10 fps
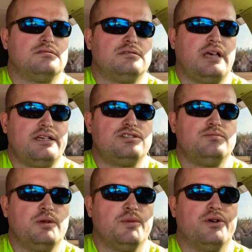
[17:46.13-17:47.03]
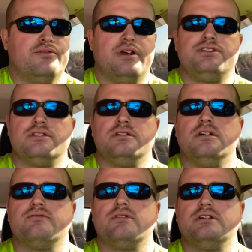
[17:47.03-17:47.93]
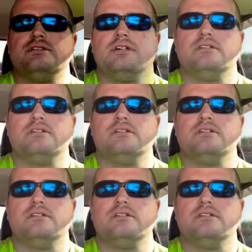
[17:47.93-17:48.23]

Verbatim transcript: that should be motivation enough right there